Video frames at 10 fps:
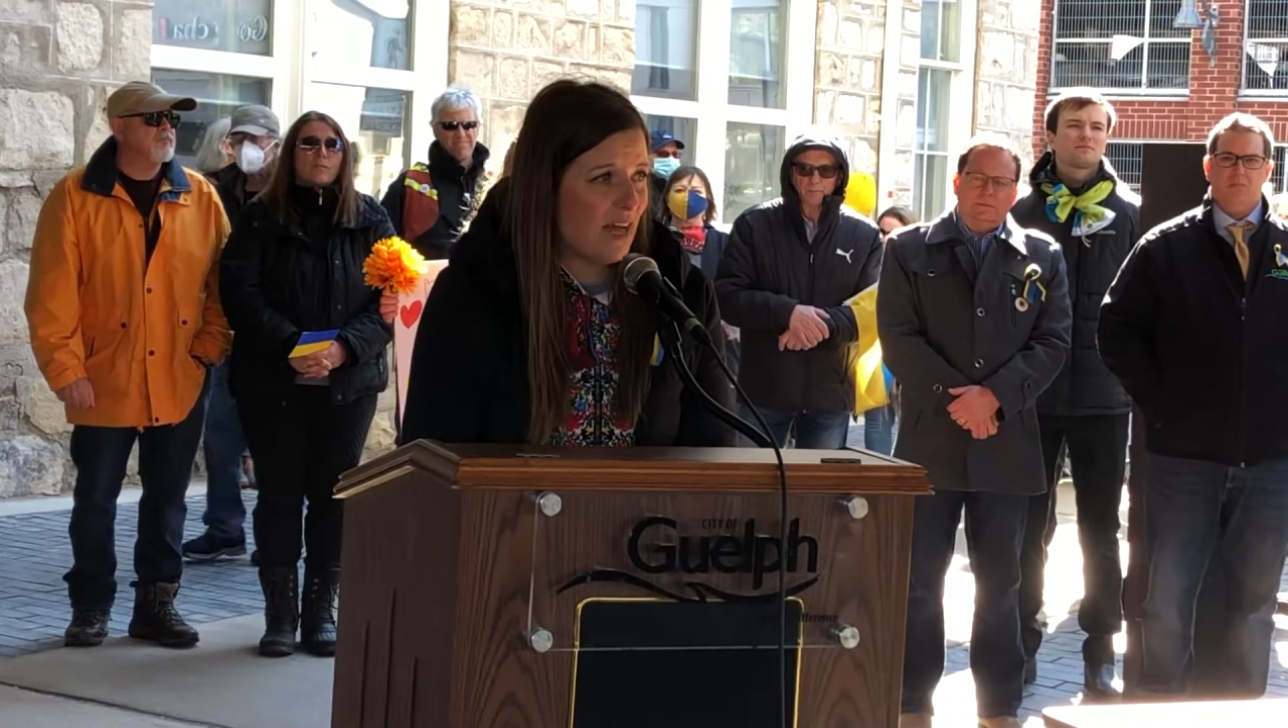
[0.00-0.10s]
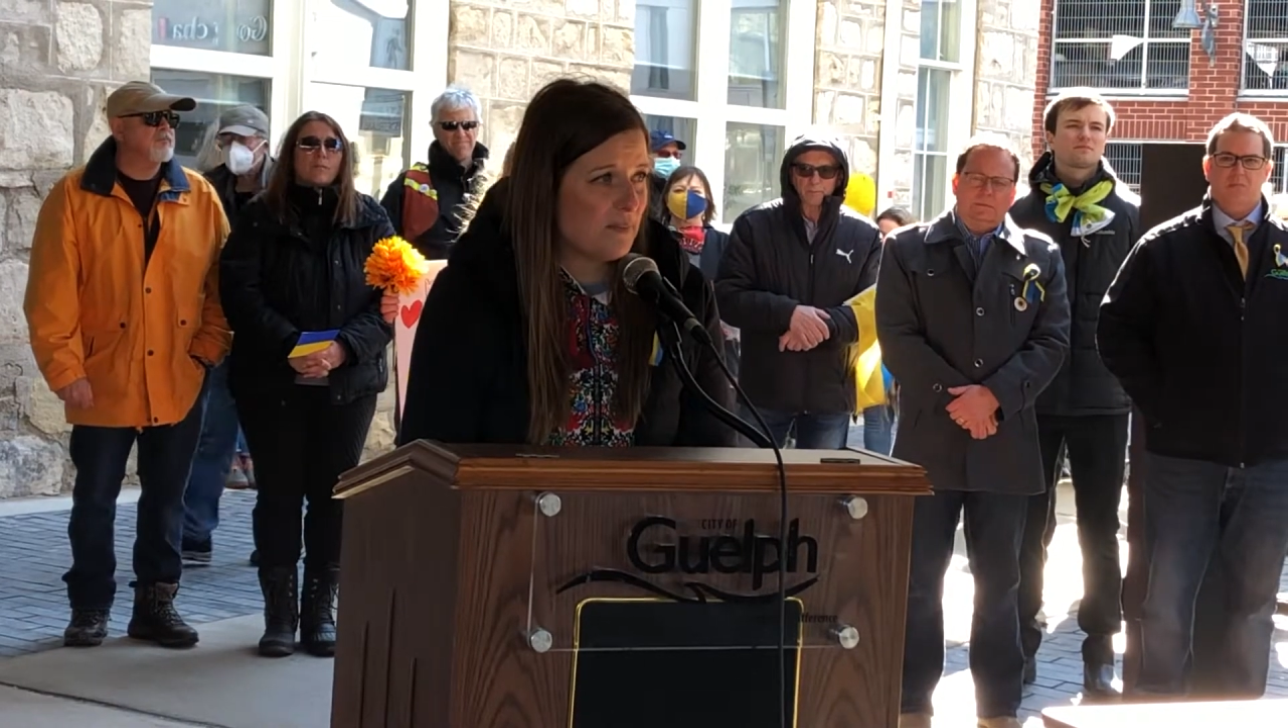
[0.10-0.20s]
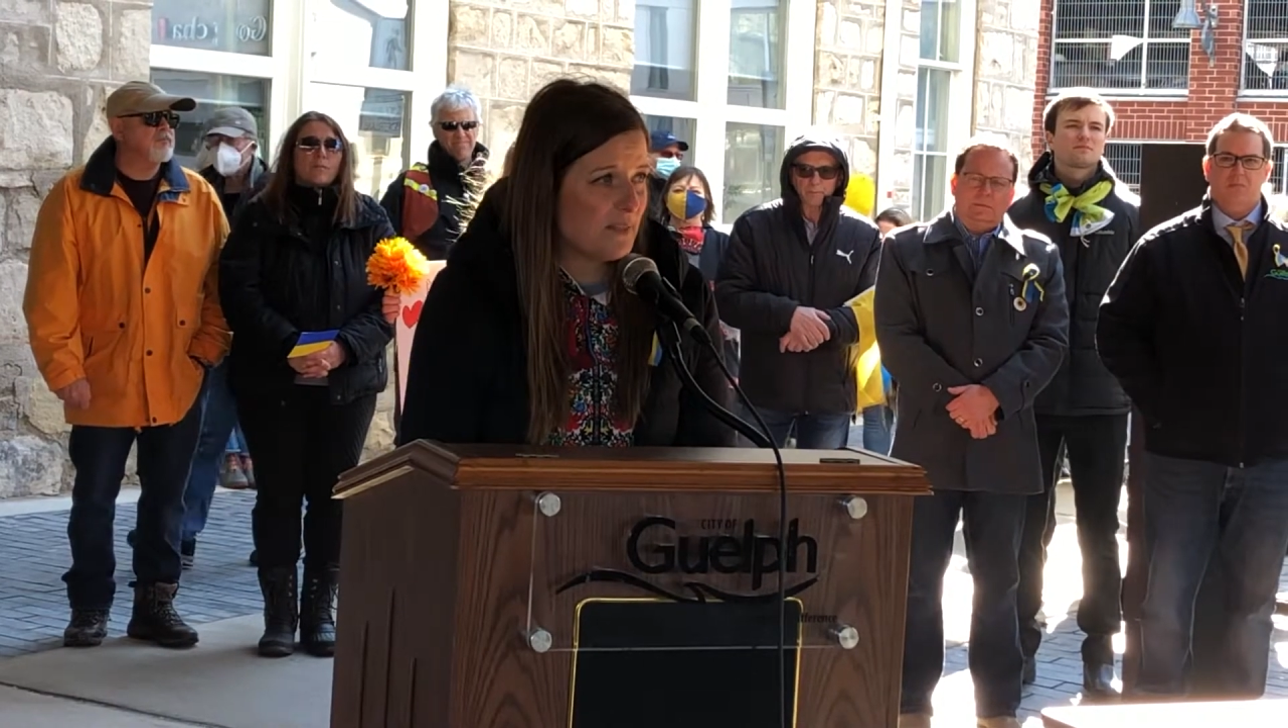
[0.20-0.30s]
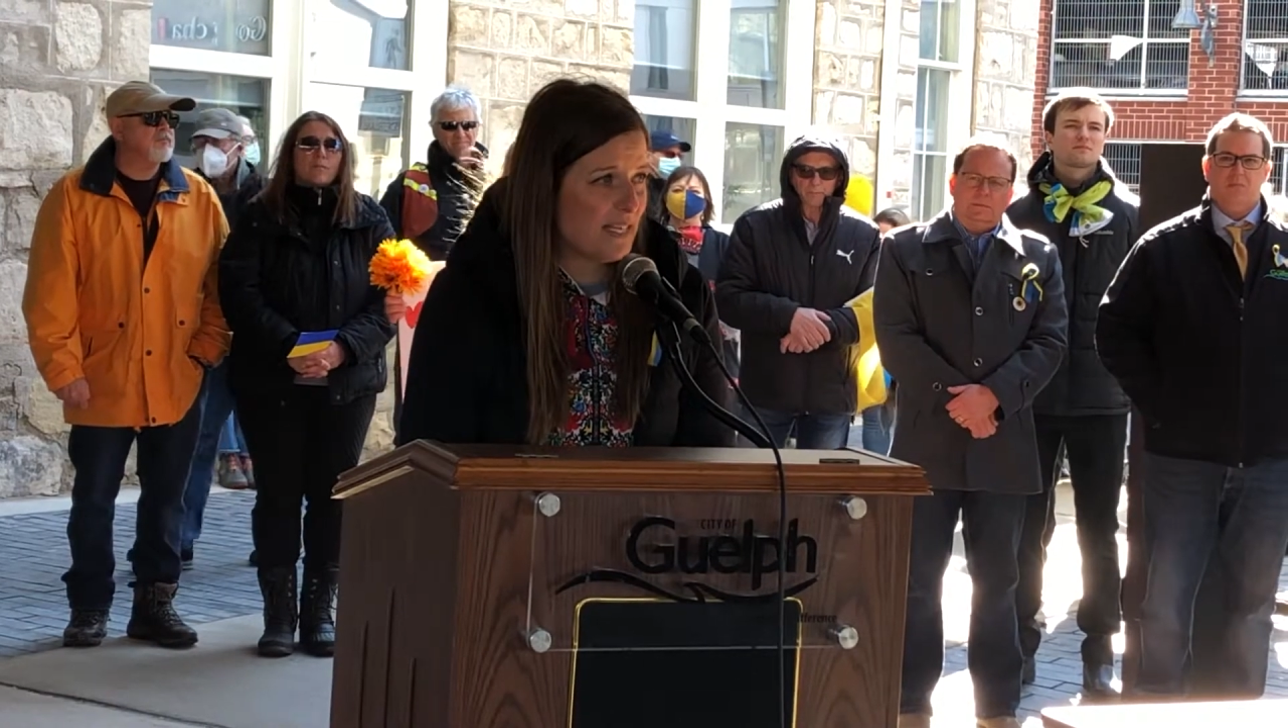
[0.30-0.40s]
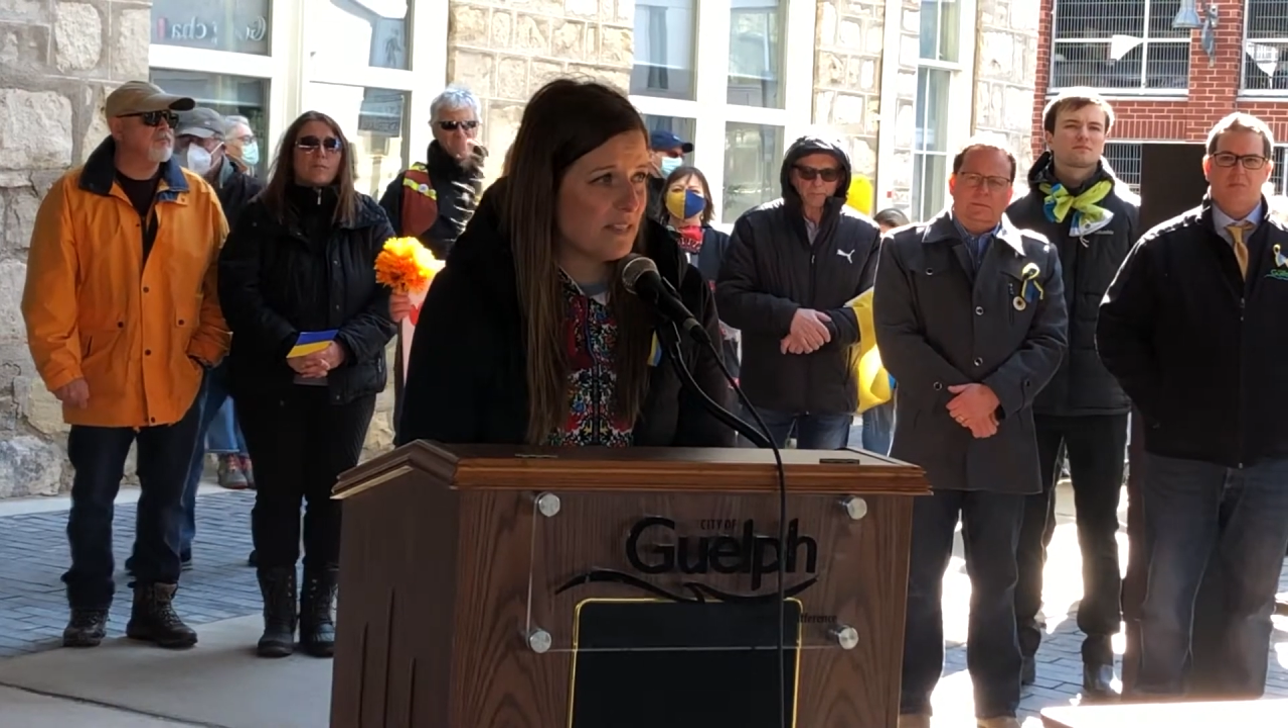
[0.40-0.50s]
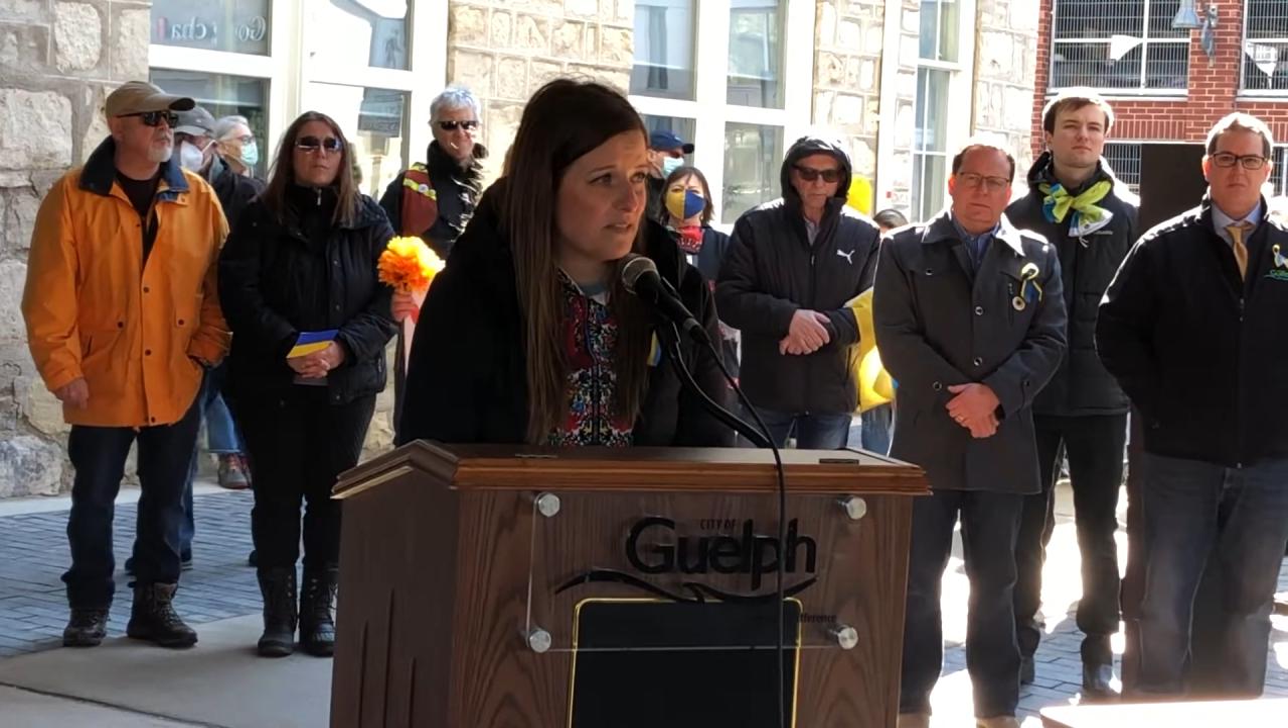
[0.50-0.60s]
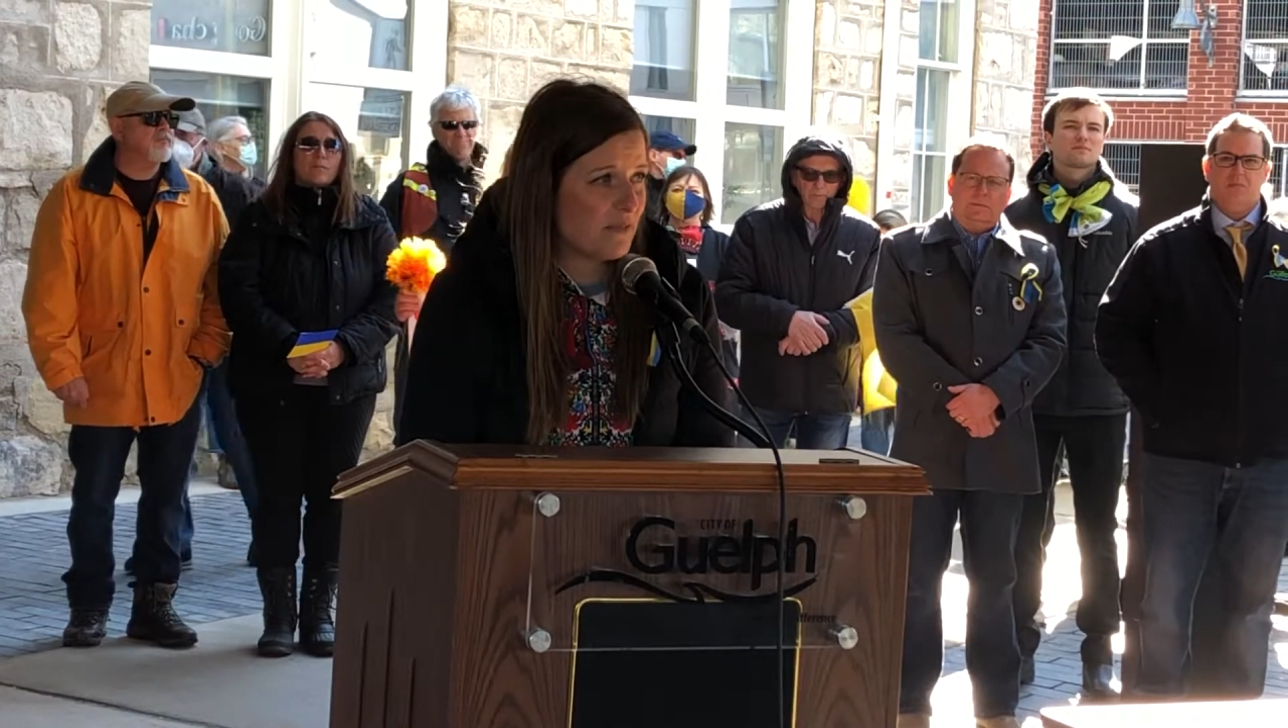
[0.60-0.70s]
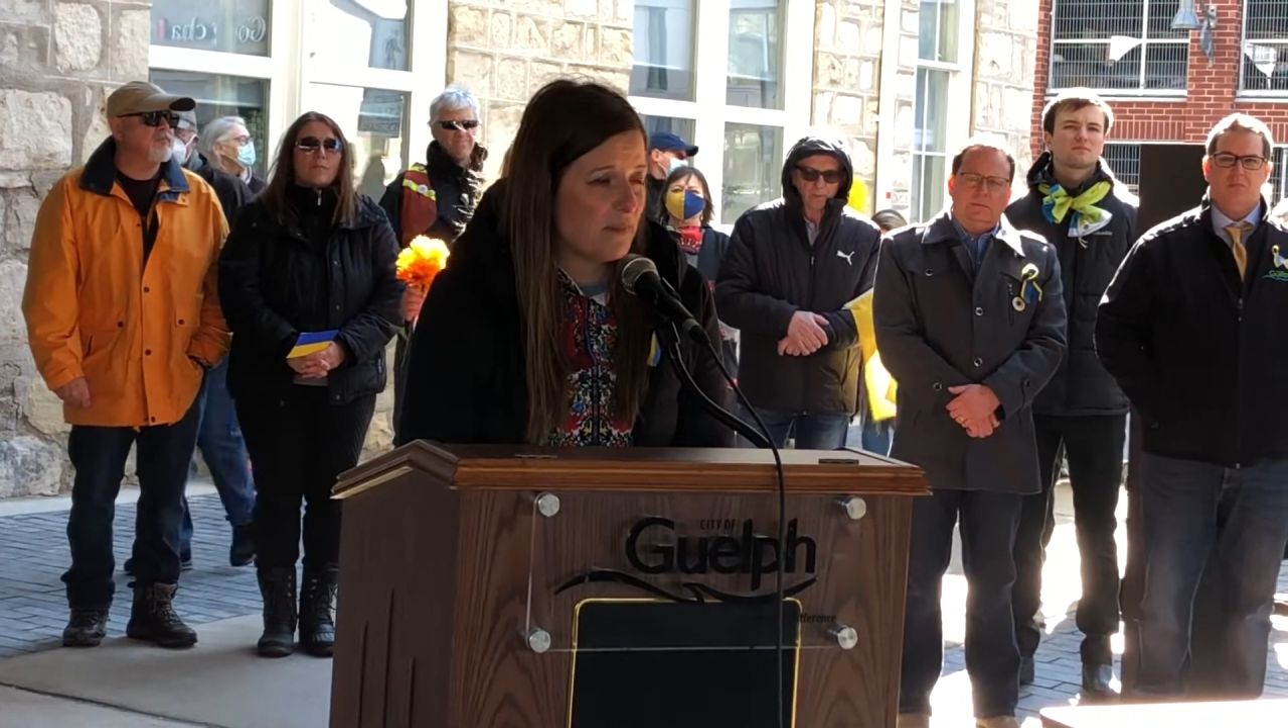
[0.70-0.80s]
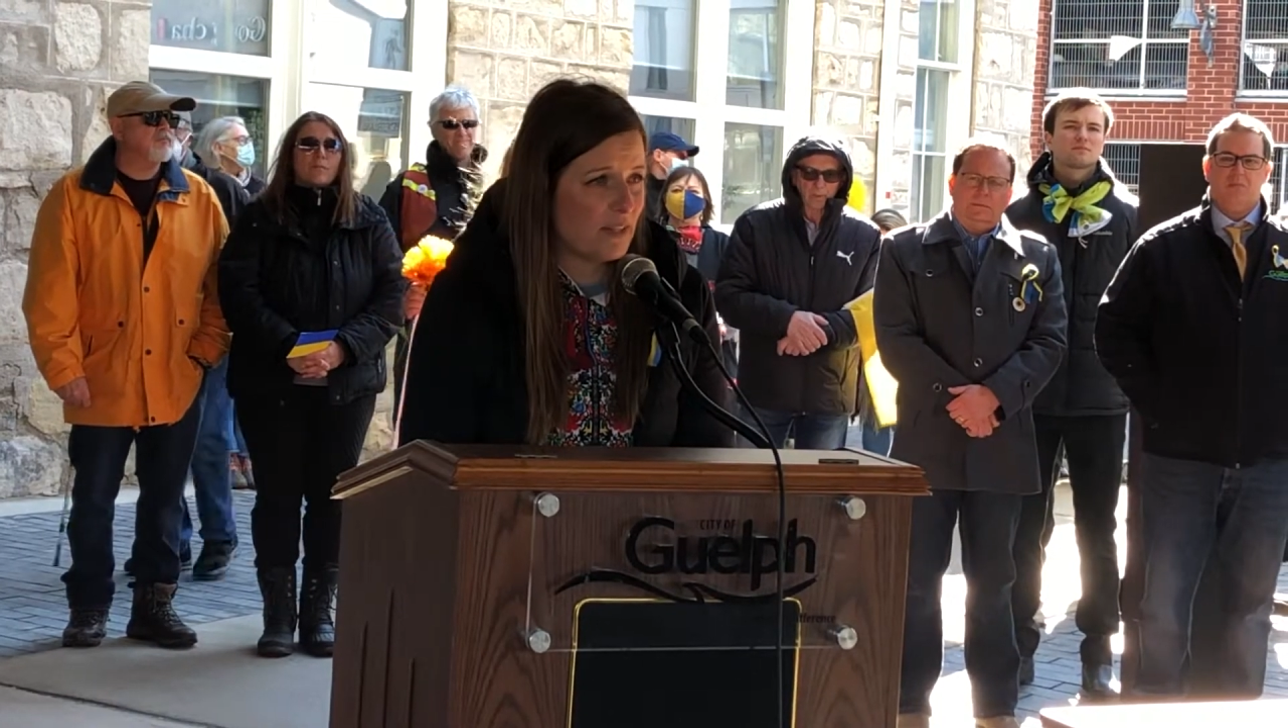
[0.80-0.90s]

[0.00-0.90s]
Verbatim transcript: updates from